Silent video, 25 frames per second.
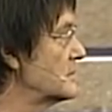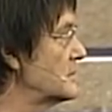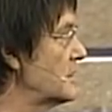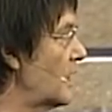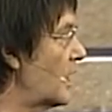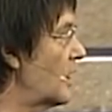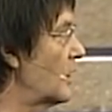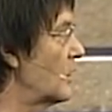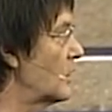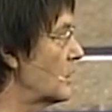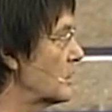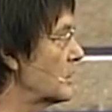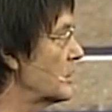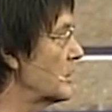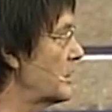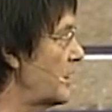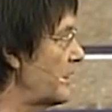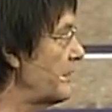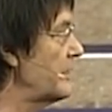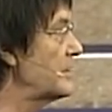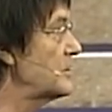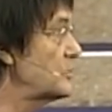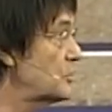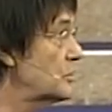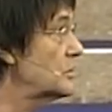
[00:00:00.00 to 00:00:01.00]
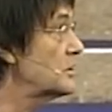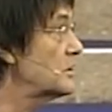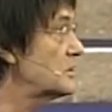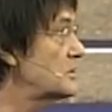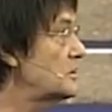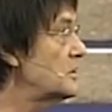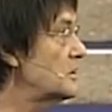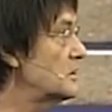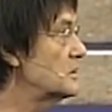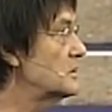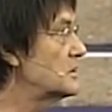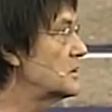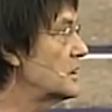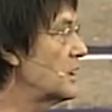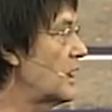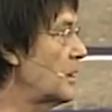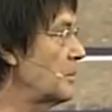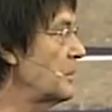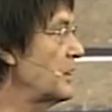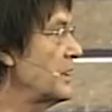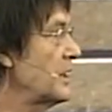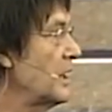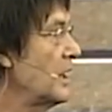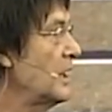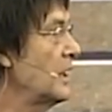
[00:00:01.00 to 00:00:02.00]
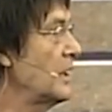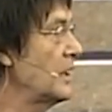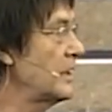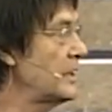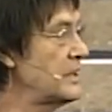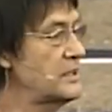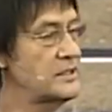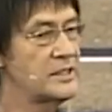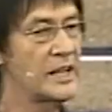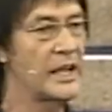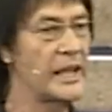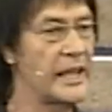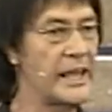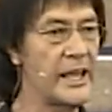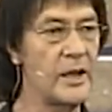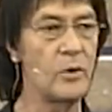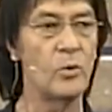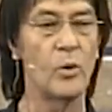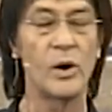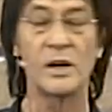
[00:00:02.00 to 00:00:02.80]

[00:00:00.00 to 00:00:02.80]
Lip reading: Yeah, giving to the church. I mean, he